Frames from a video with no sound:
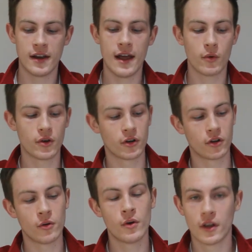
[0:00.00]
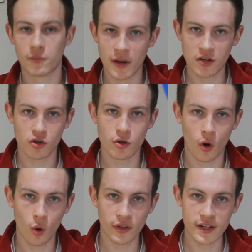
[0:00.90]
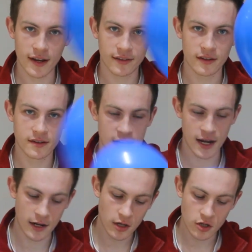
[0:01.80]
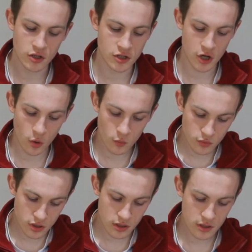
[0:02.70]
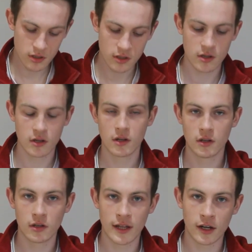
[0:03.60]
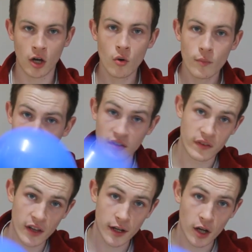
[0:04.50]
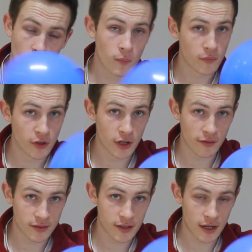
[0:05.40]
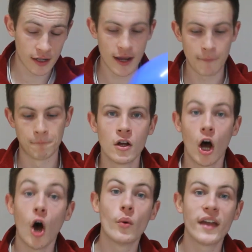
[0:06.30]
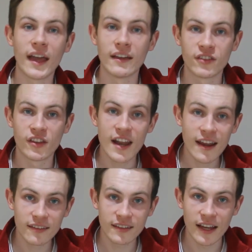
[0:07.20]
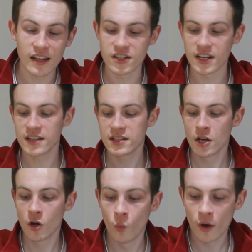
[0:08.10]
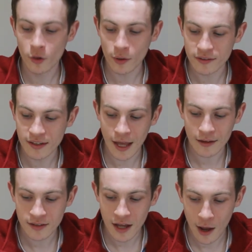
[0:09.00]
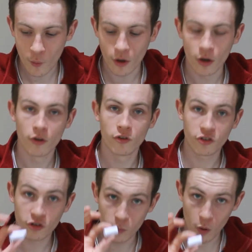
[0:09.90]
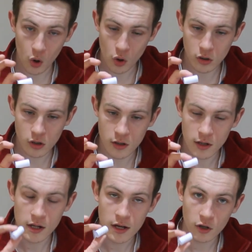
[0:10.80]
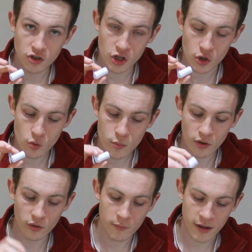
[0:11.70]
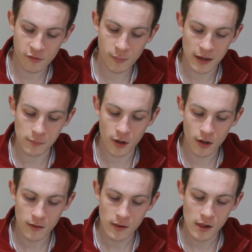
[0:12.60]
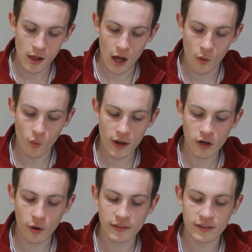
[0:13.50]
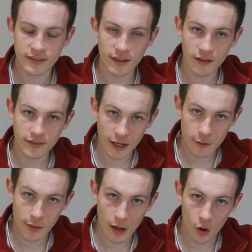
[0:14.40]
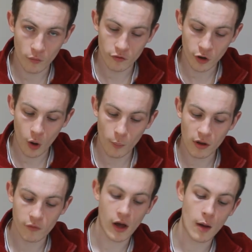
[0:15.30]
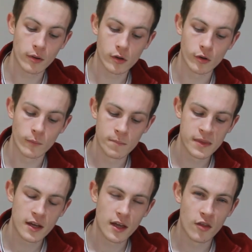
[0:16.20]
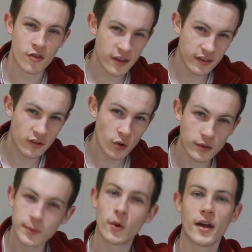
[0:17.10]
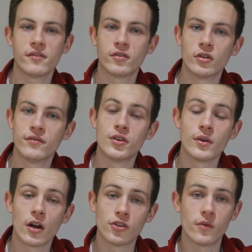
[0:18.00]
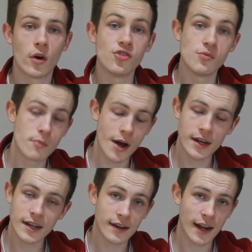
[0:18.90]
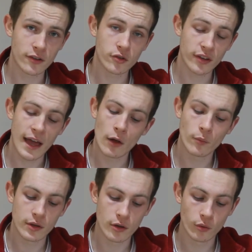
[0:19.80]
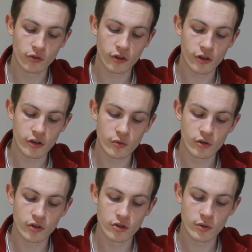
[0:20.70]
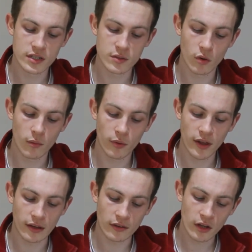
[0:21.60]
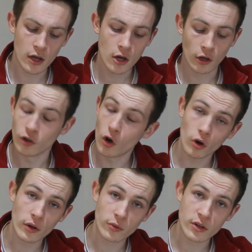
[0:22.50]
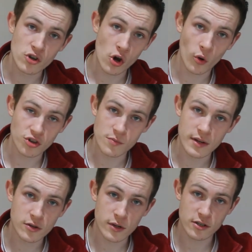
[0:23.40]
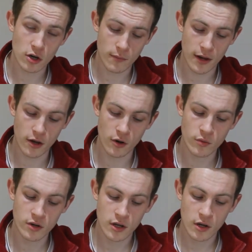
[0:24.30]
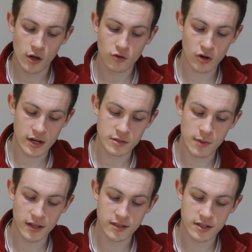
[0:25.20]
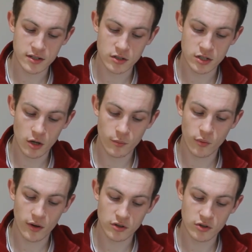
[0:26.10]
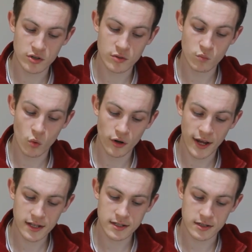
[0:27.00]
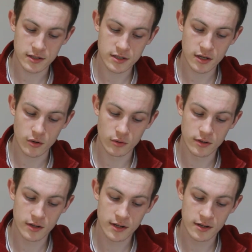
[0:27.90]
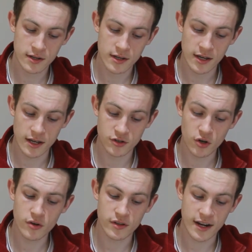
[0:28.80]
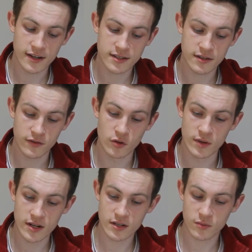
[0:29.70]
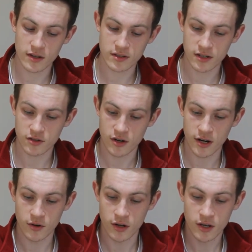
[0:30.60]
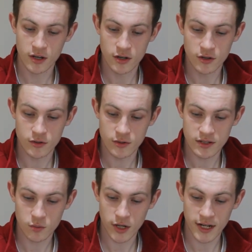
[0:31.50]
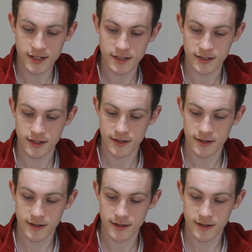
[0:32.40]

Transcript: Now what you're going to do is make sure you hold it nice and tight. Don't let go, because if you let go, you're going to have to start again. Okay, so the next stage is we're going to get our small tube made of paper and we're going to sellotape it on top of our balloon. This is going to be quite difficult if you're doing it on your own. You might need an adult to help you so that you can do it in one place. You're going to enjoy watching me do it on my own, trying to balance it on top while using one hand. So, enjoy the next few minutes whilst I try and do this one-handedly.